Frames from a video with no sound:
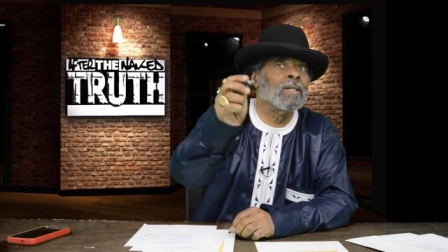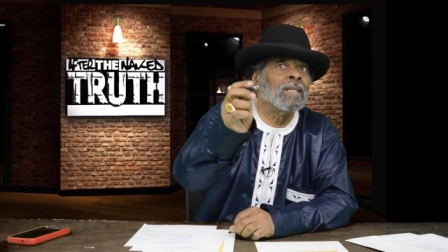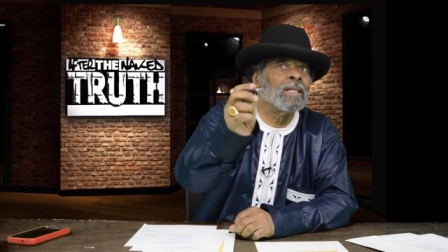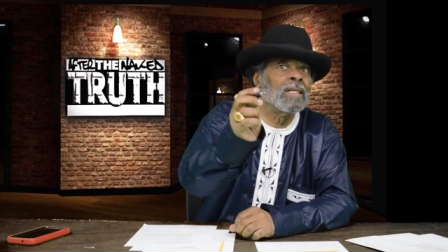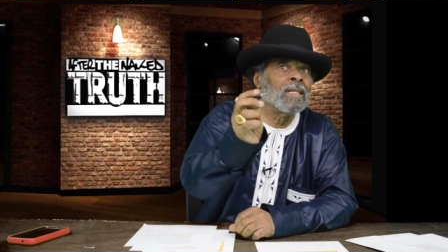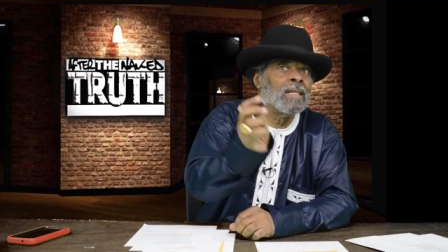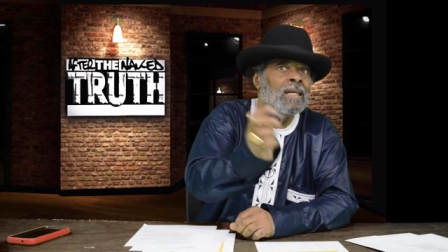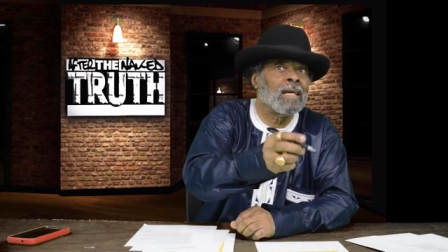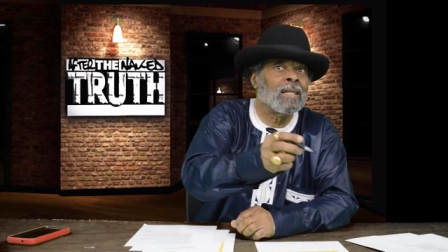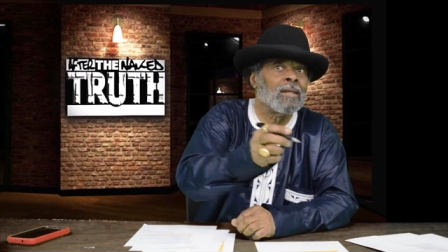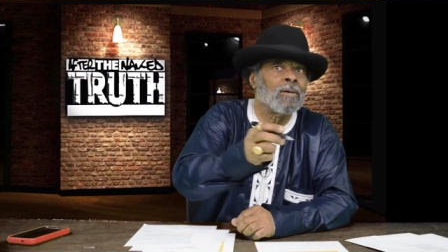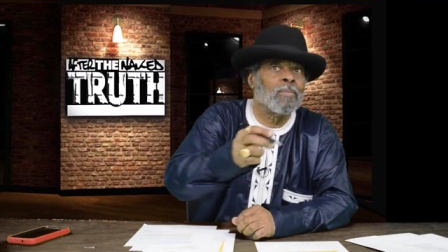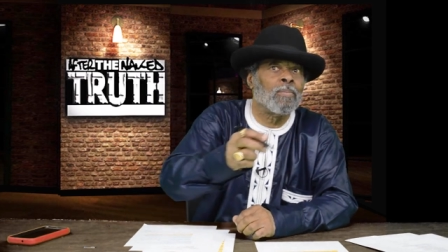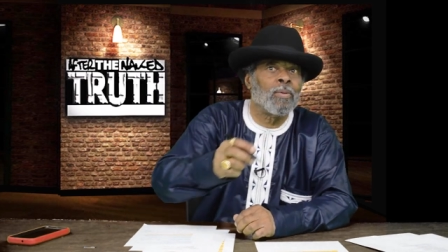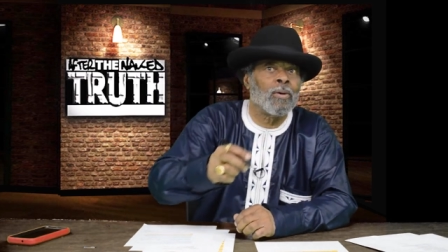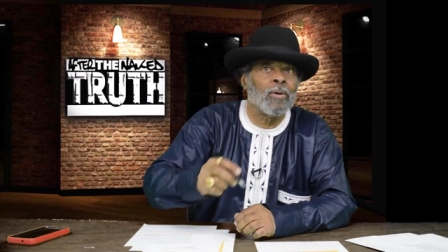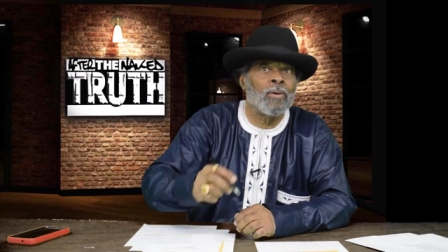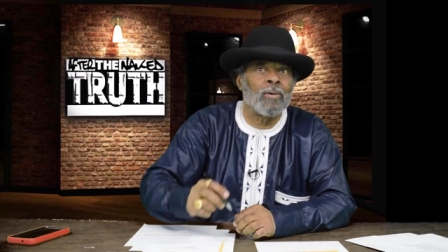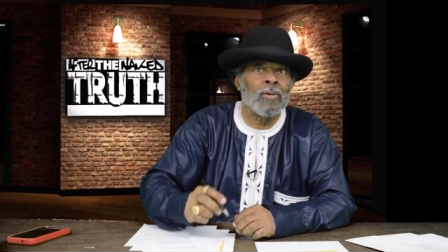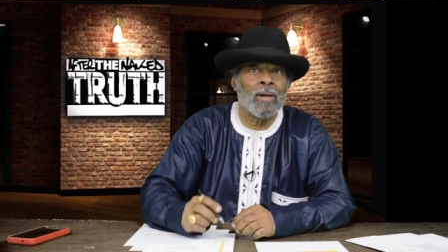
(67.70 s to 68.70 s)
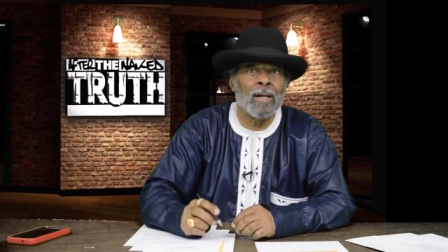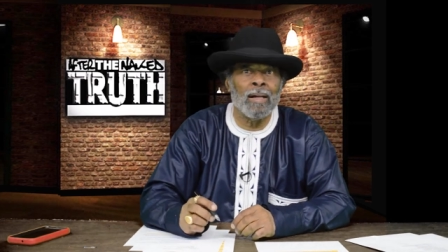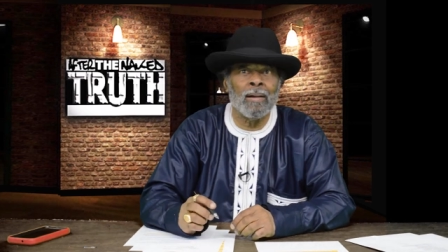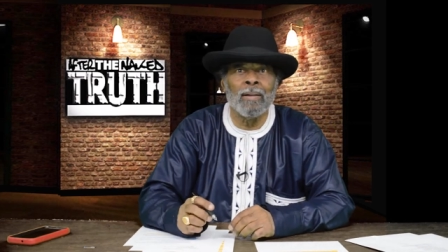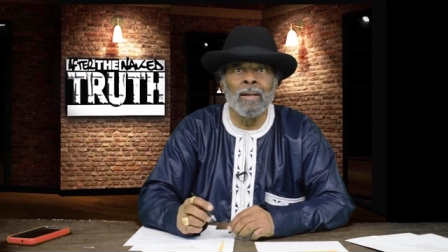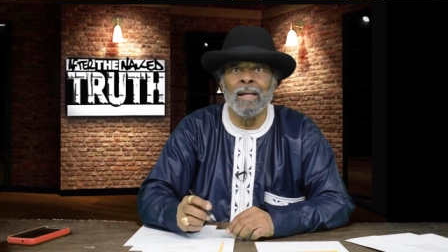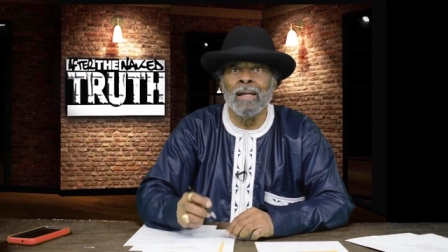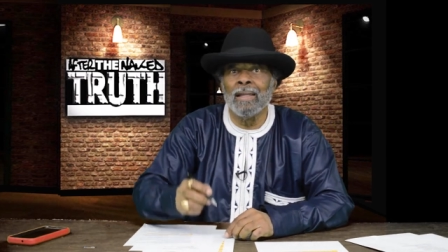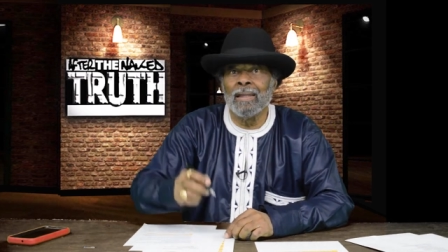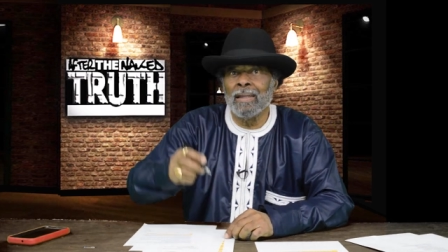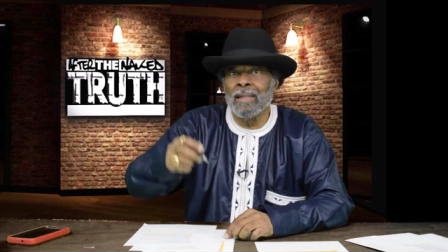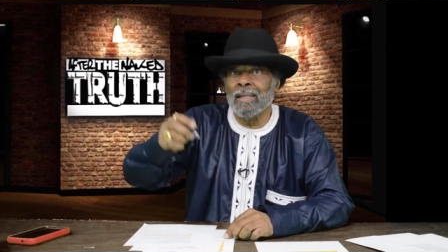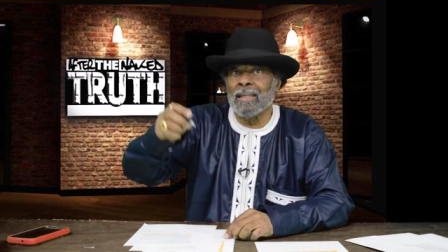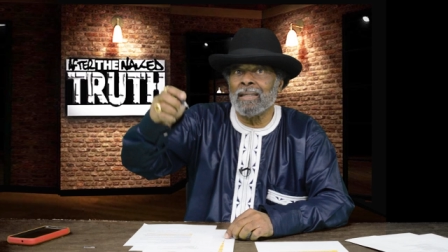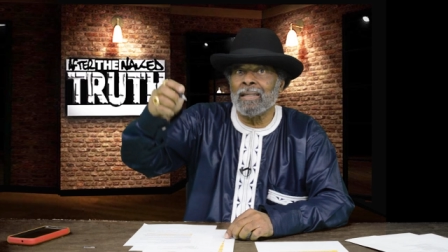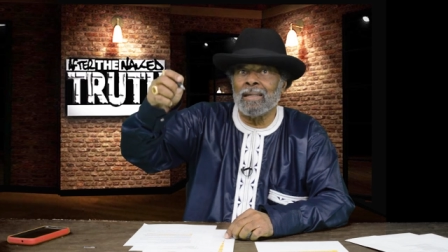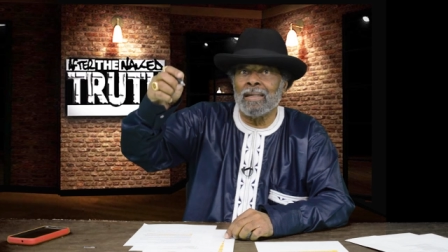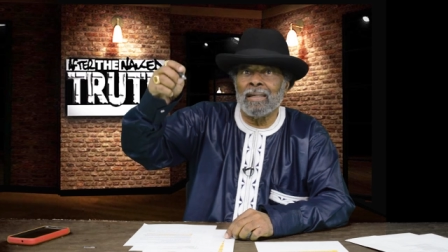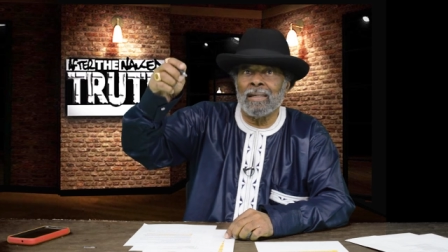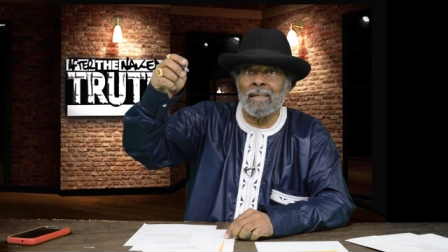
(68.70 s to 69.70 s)
another program.
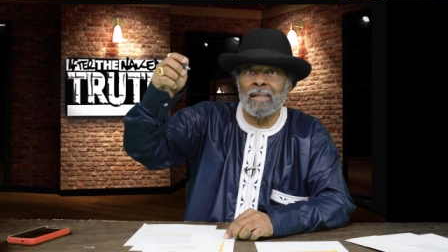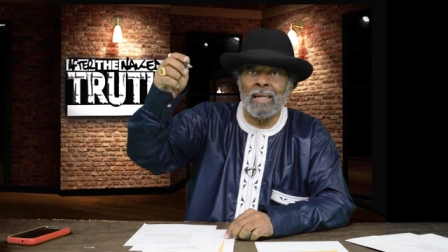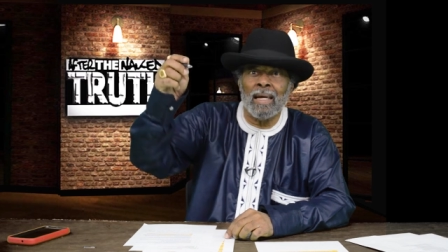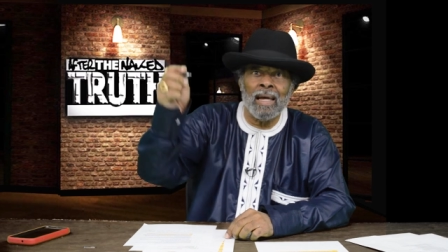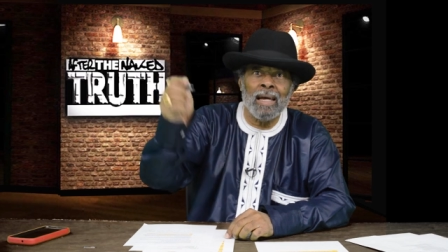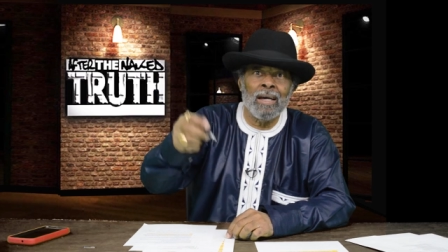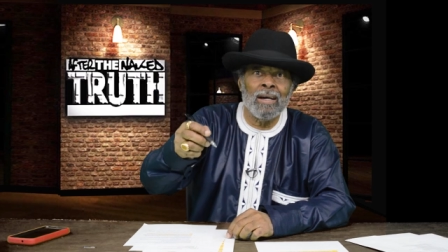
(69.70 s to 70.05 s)
This is